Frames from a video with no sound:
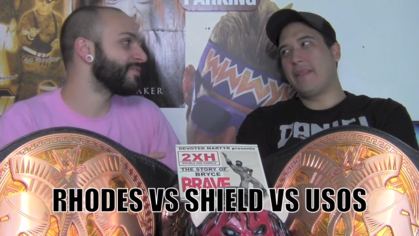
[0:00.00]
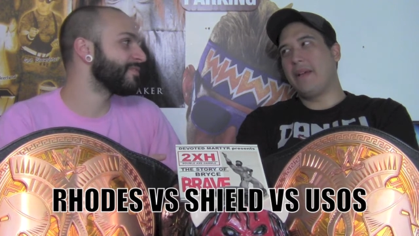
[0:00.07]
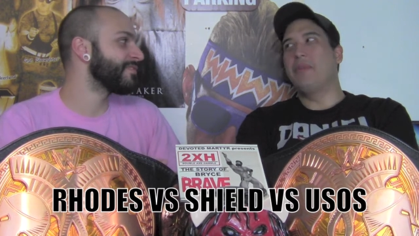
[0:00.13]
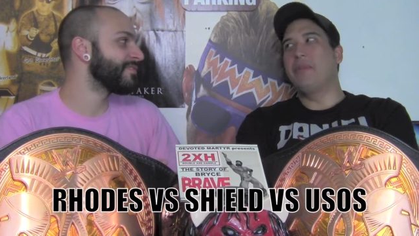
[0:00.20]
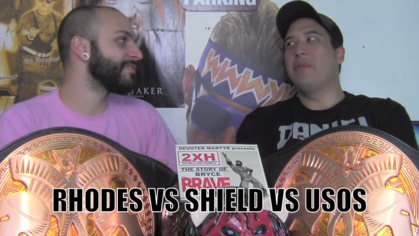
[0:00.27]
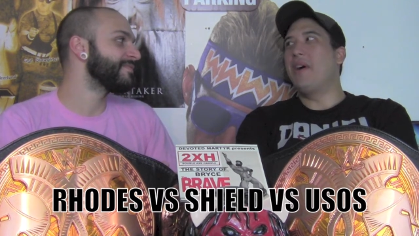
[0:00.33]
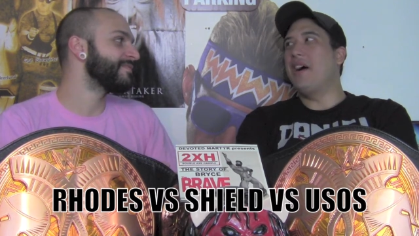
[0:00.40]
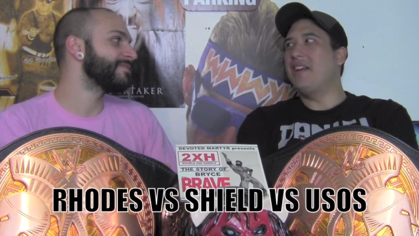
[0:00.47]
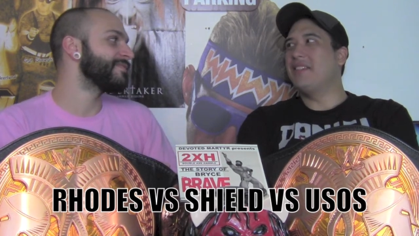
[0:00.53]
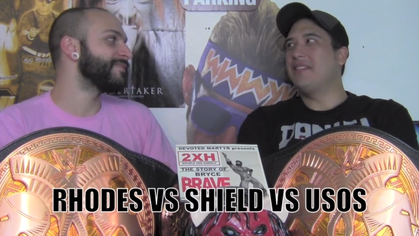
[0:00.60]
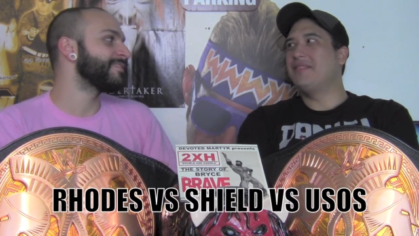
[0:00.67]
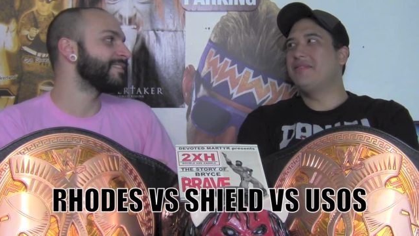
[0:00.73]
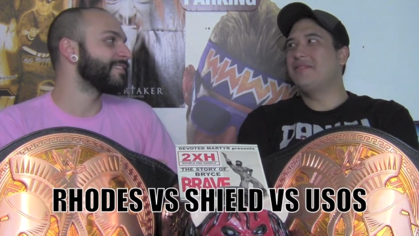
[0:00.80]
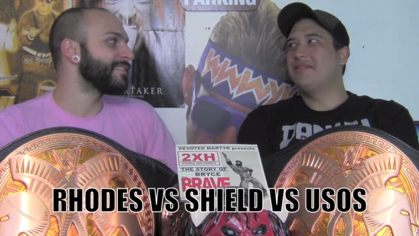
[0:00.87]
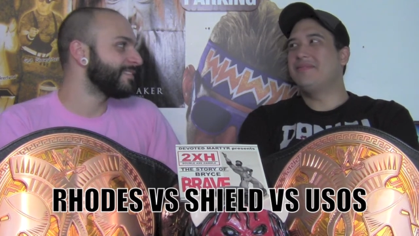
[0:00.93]
Speaker 1: Or why?
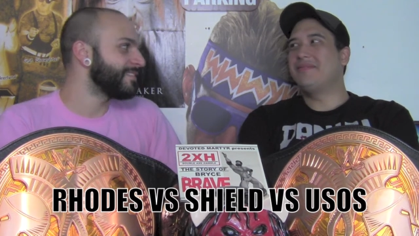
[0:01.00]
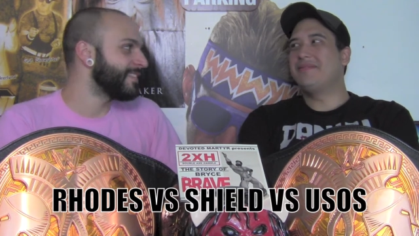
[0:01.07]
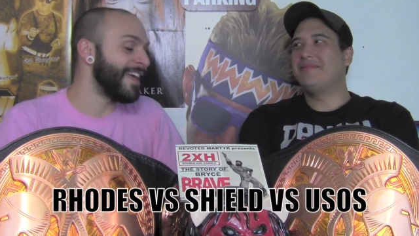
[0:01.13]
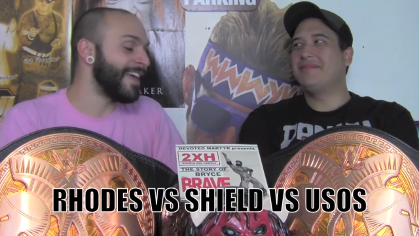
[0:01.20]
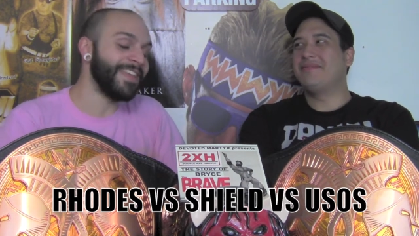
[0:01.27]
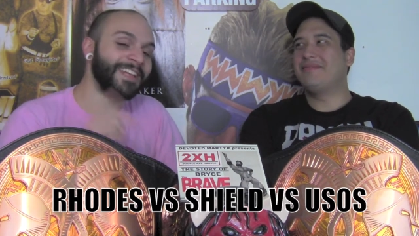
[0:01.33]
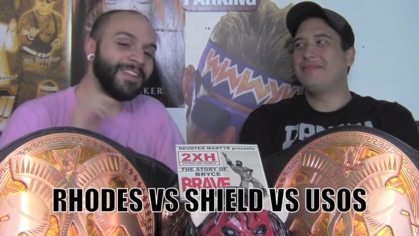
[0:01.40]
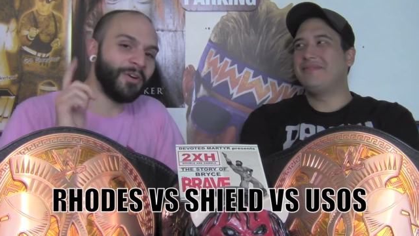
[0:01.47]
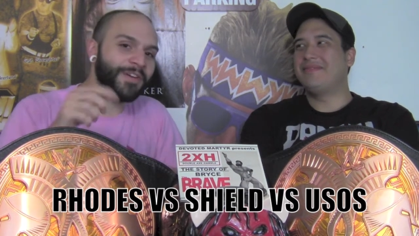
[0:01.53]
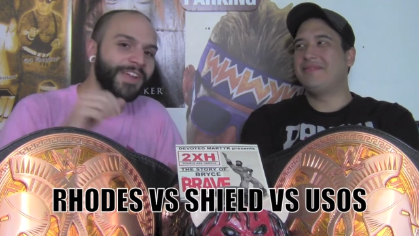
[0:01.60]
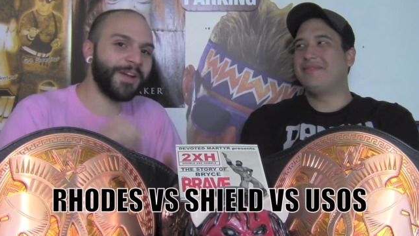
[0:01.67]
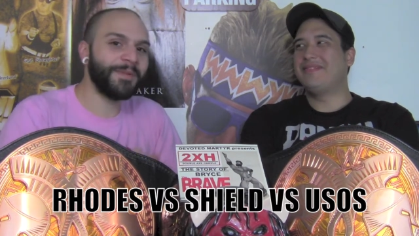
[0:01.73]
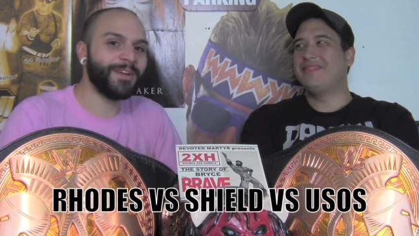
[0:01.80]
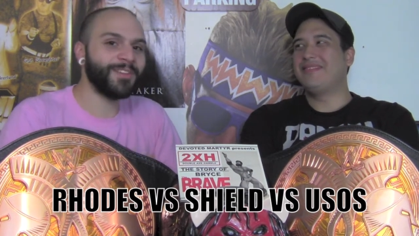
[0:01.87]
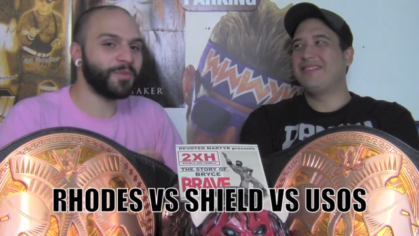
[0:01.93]
And they don't
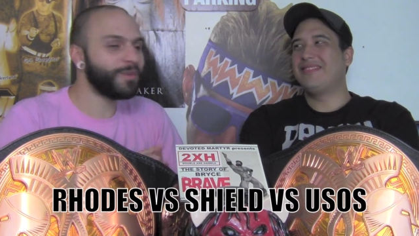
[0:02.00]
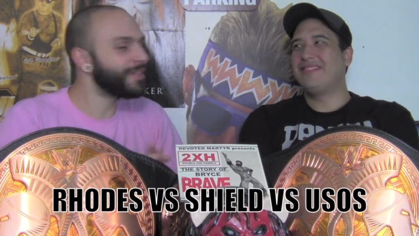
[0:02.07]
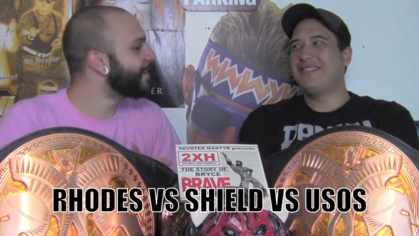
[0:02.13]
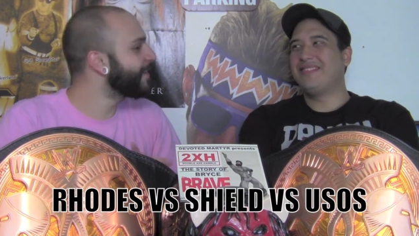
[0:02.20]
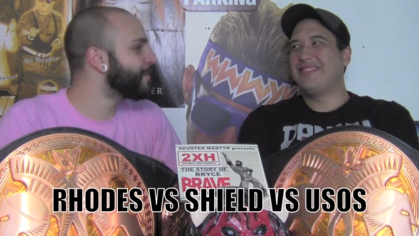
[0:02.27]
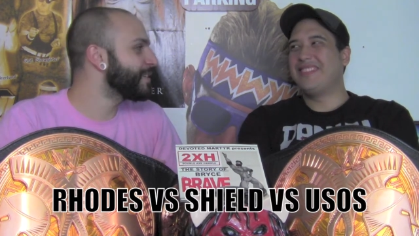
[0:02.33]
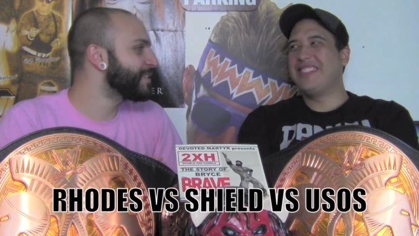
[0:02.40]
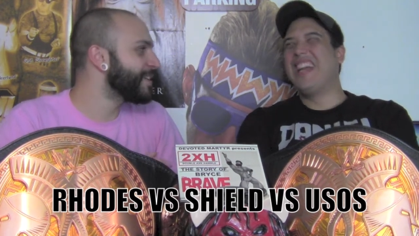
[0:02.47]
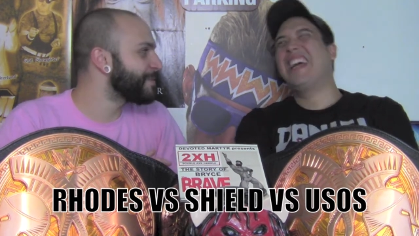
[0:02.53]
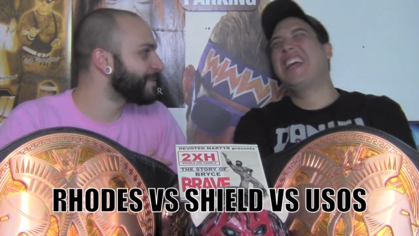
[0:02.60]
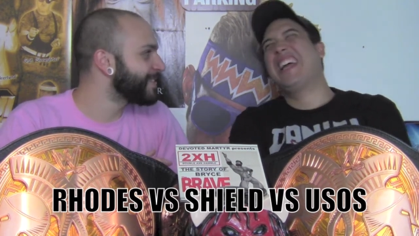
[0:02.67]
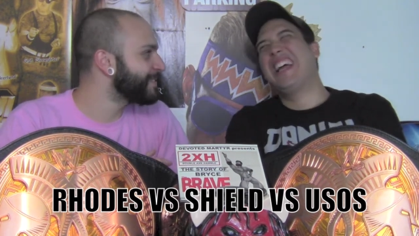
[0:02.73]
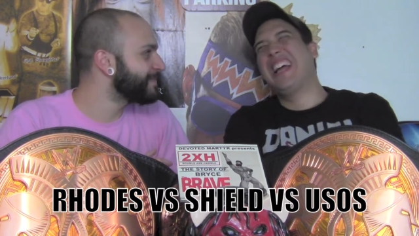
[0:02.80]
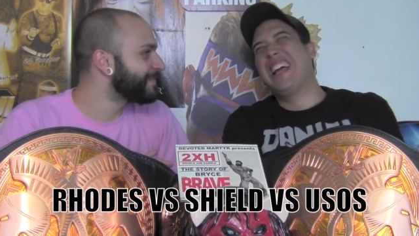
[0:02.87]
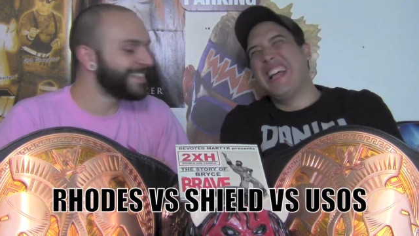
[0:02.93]
care about the World Heavyweight
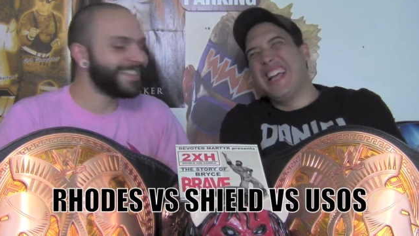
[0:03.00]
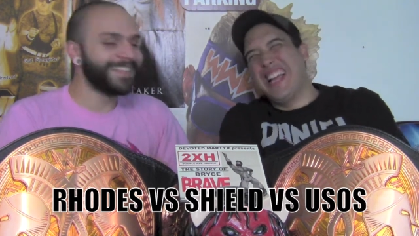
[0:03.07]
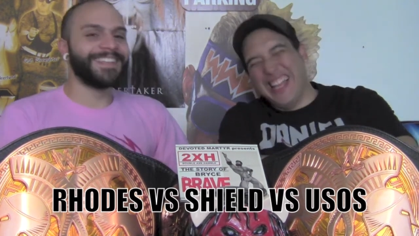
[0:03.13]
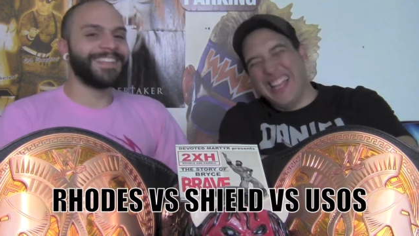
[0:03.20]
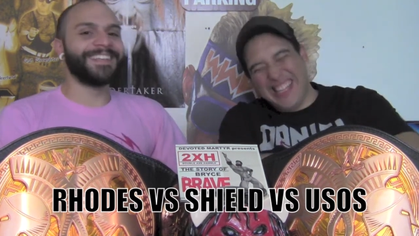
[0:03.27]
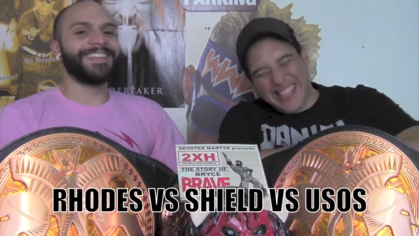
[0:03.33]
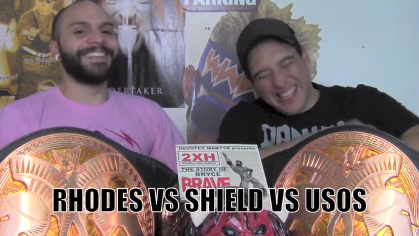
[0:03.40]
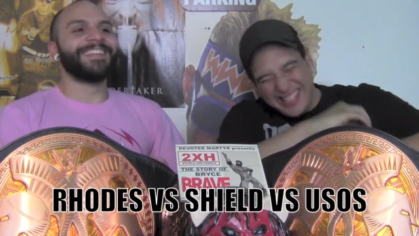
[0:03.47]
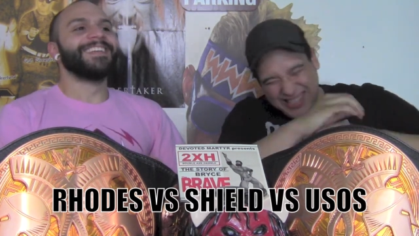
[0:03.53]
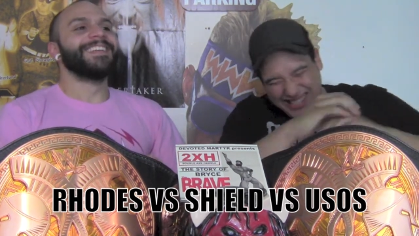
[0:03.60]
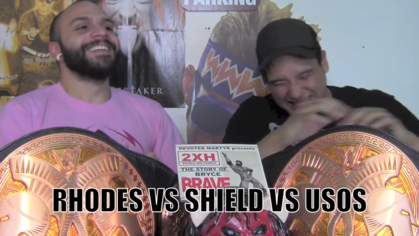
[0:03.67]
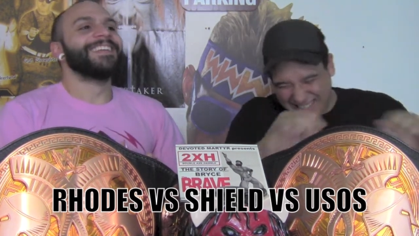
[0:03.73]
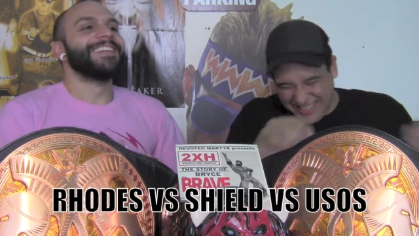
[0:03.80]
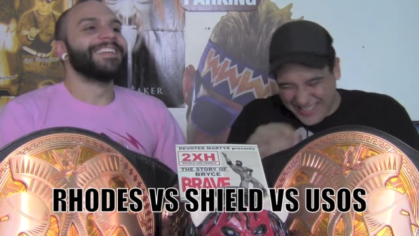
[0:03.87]
Championship.